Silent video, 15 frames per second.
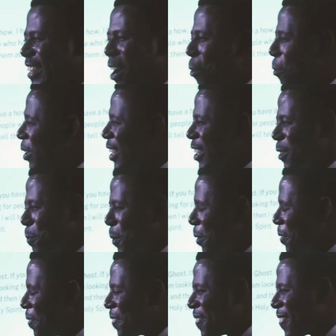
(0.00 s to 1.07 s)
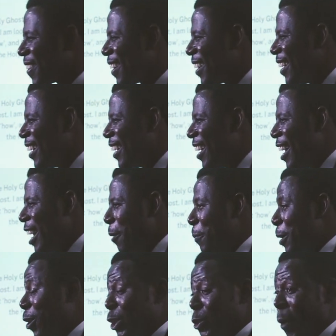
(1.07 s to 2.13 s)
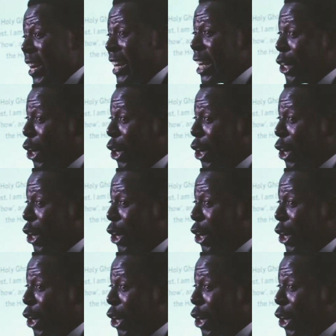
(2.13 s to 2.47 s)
the Holy Spirit. Because when He